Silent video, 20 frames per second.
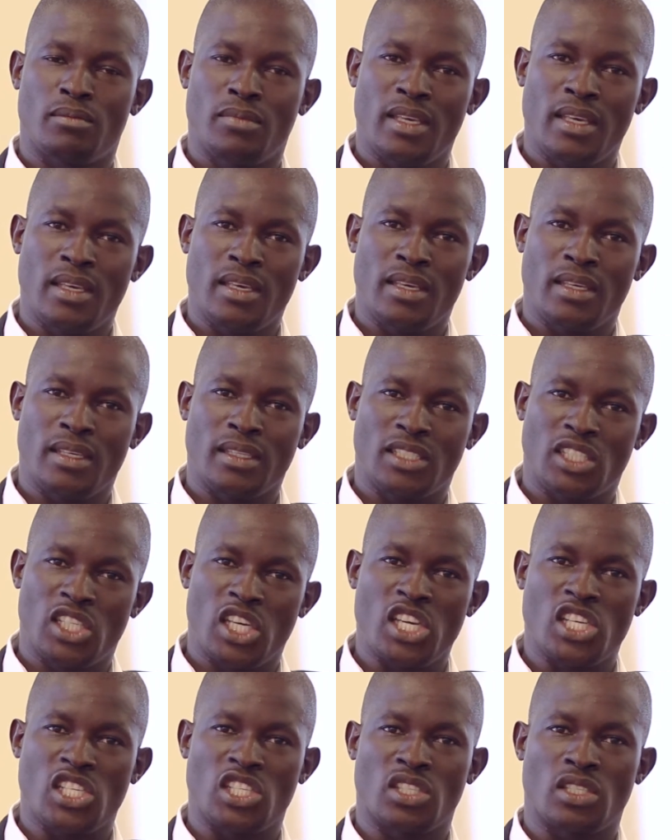be
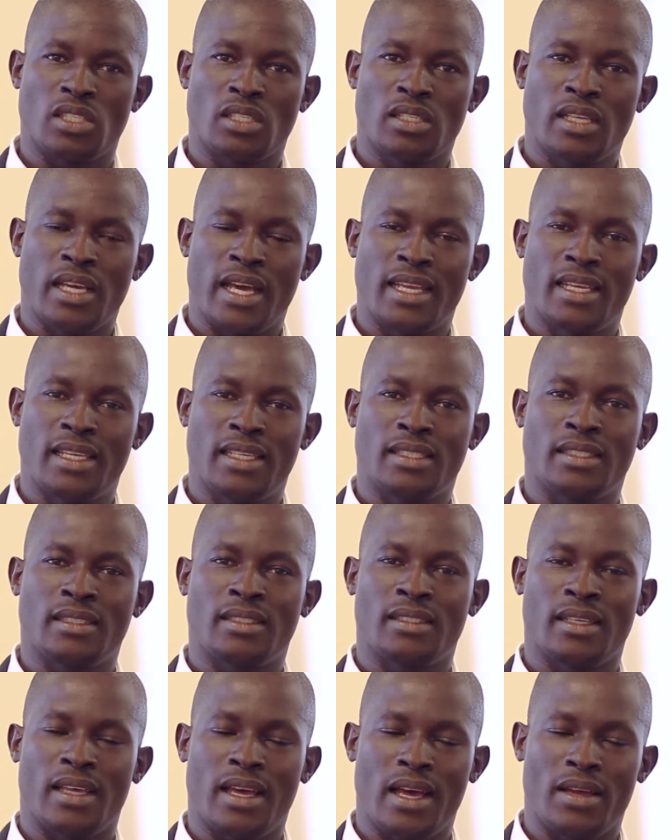changed? And
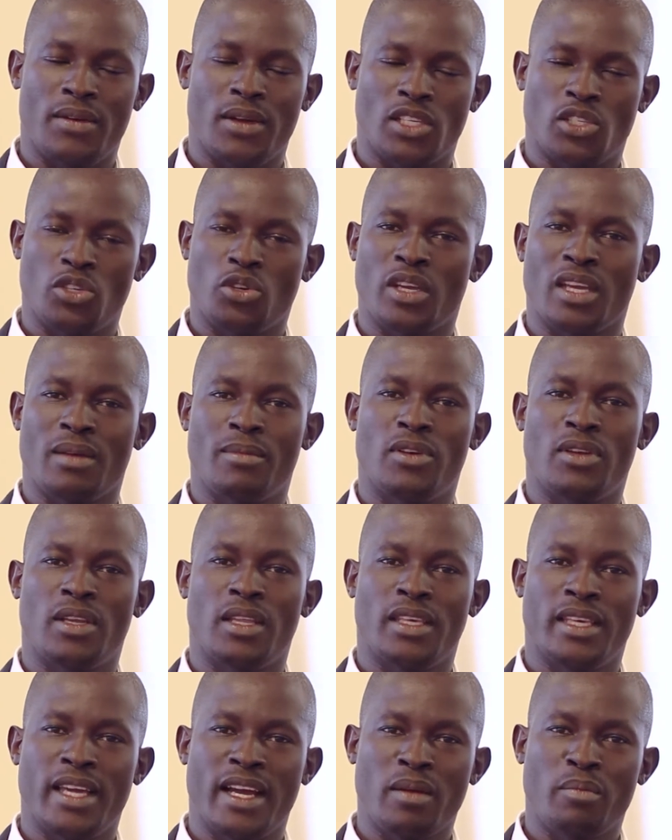this, we're talking about the
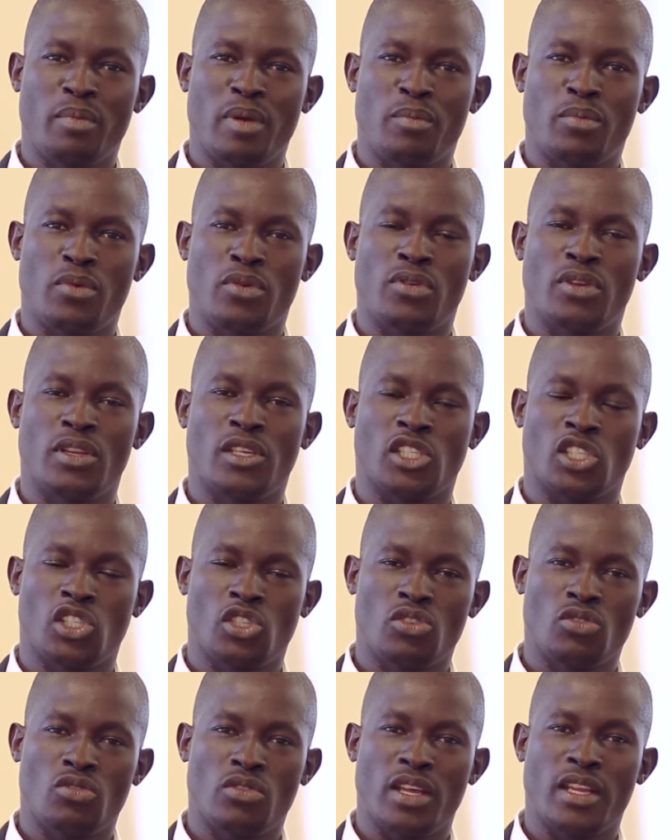young people, the
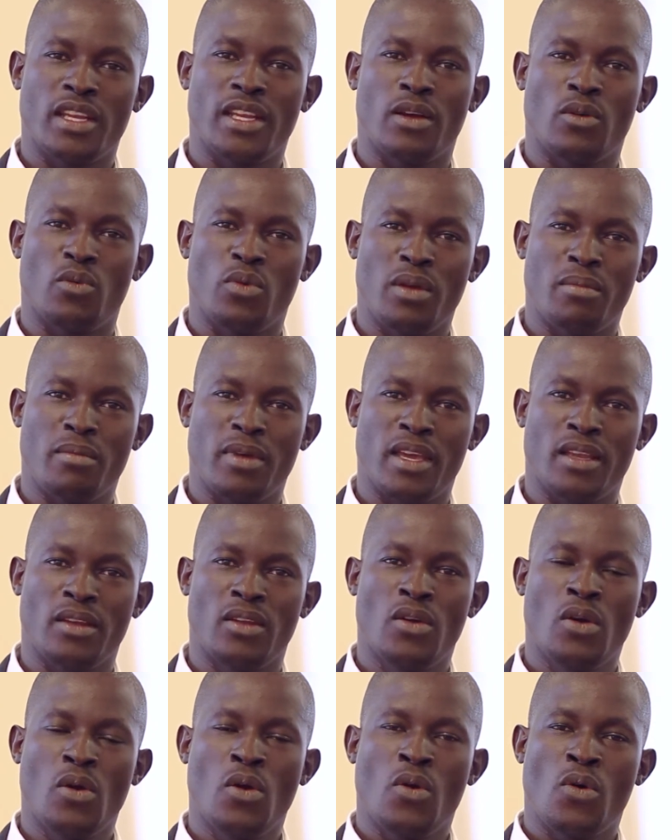children, the women
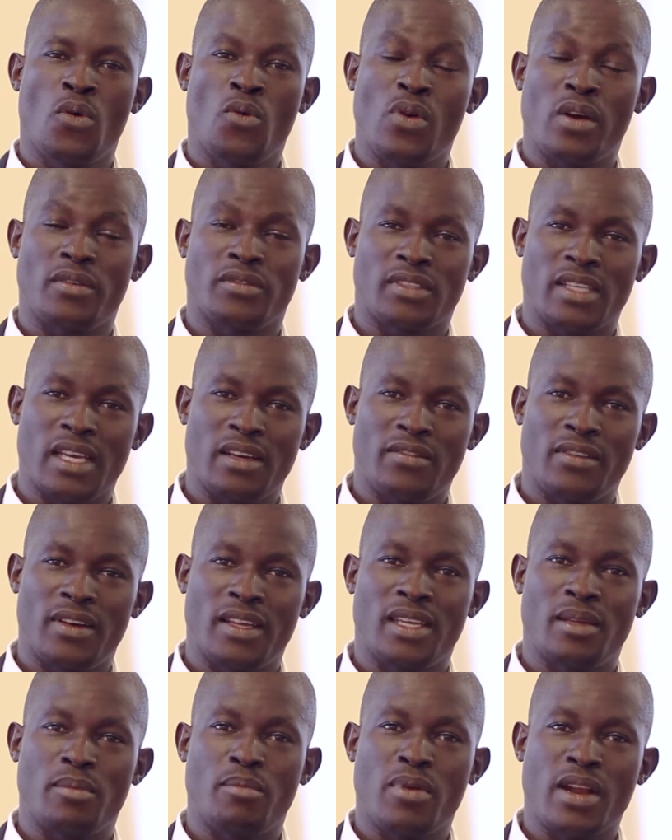who have
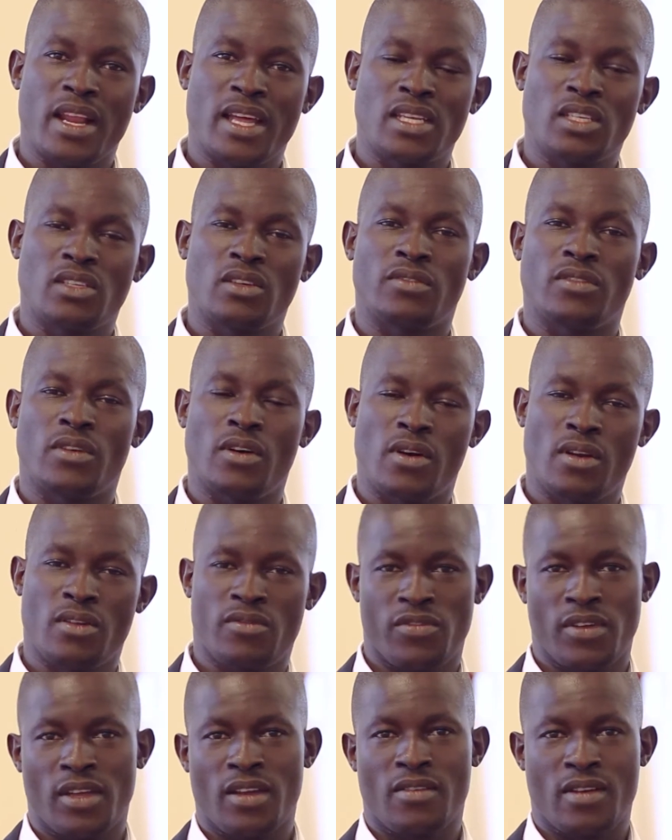suffered the brunt of
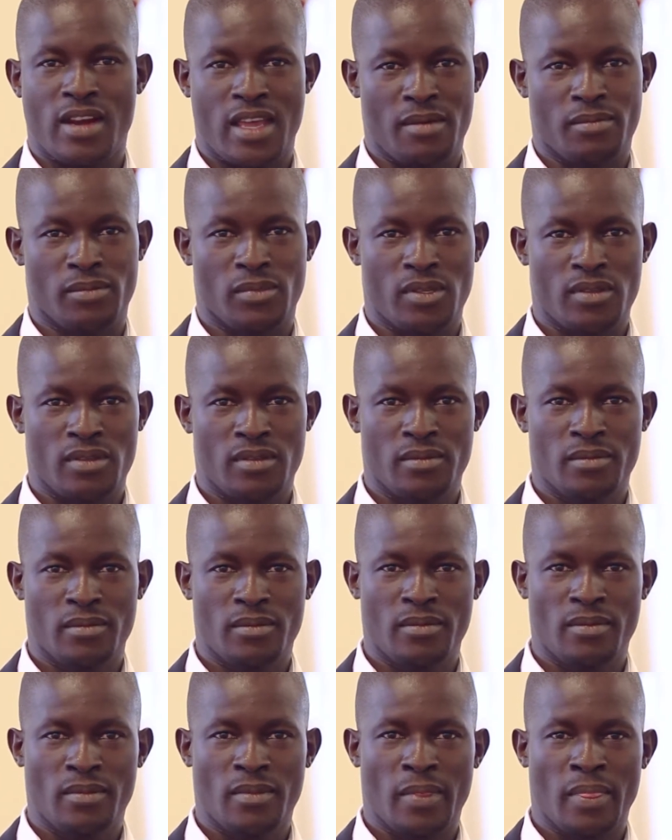horrific crimes.
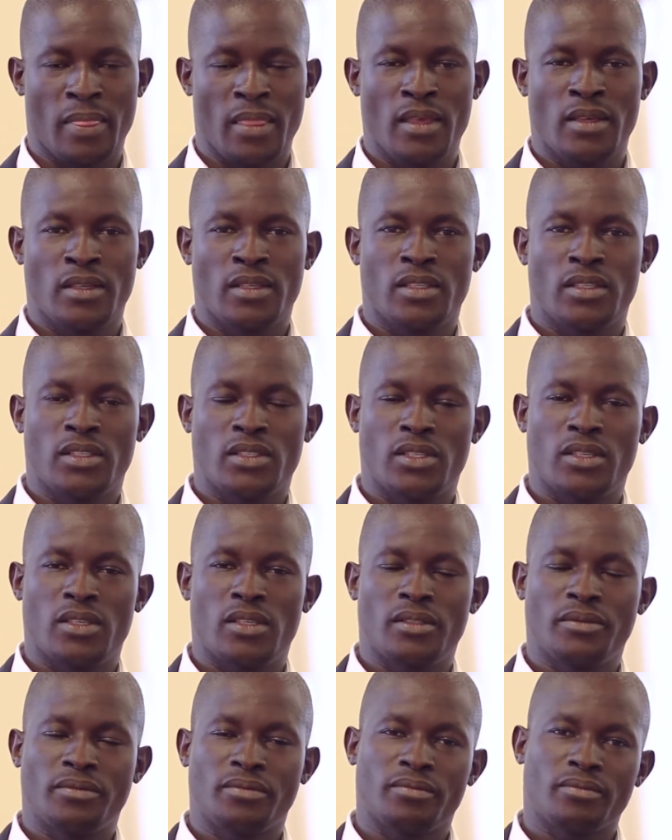
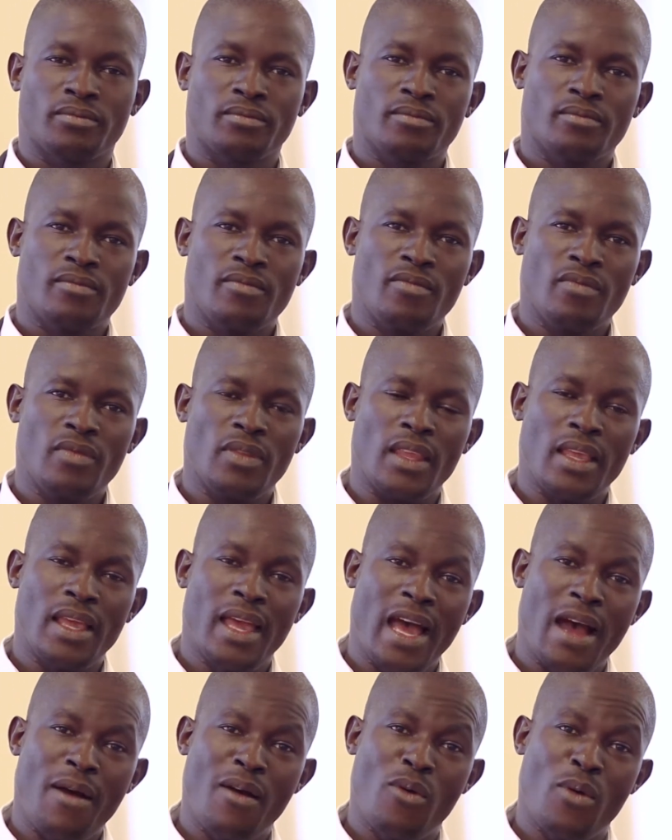So
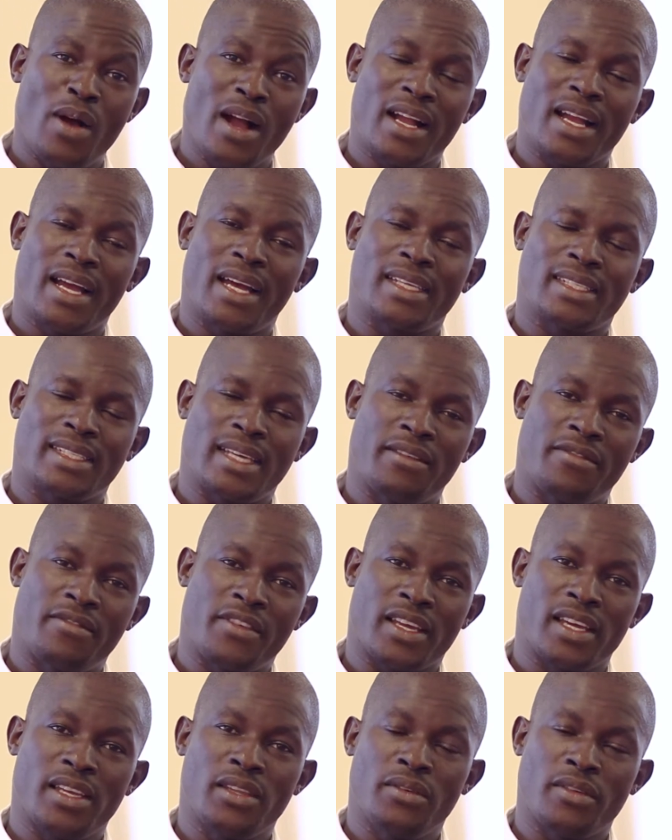our work as
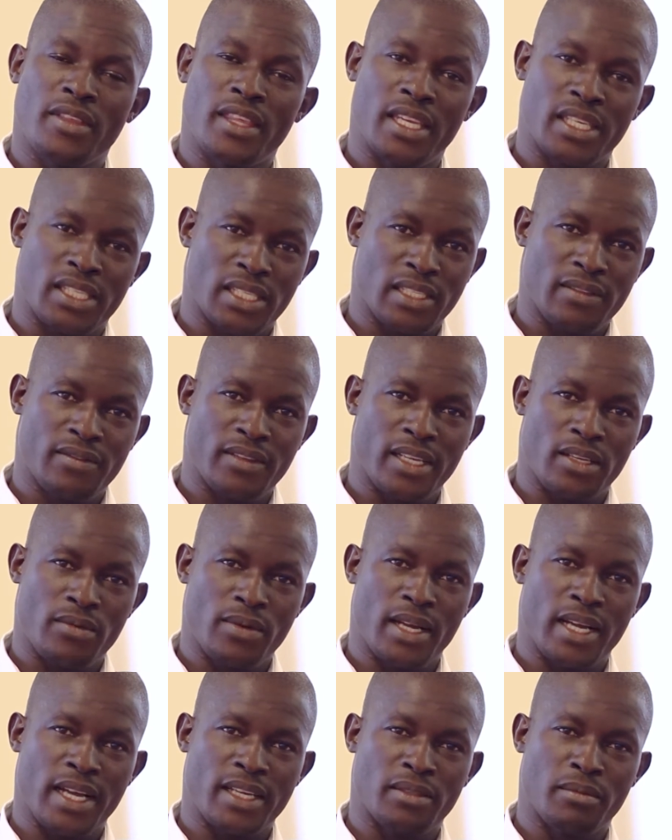African Youth Initiative
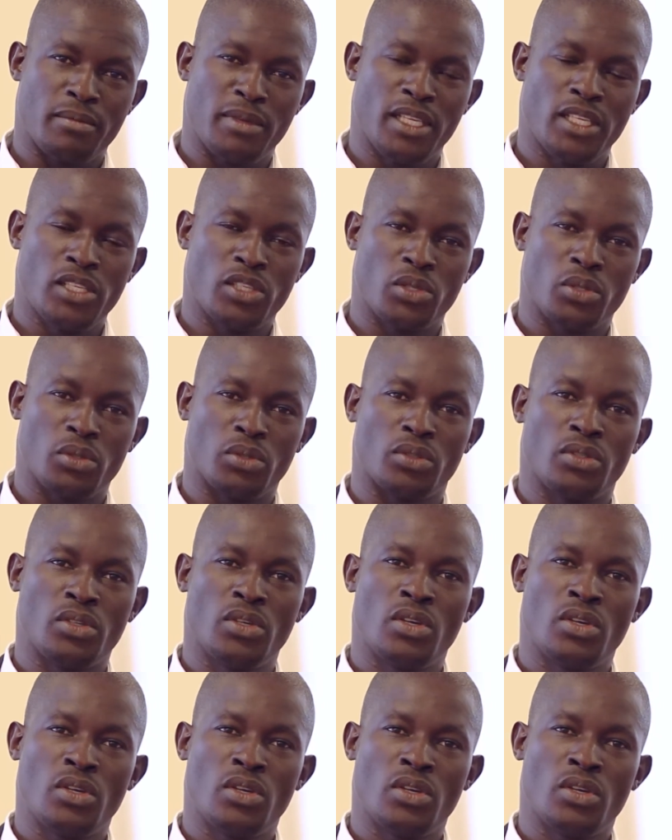Network has been to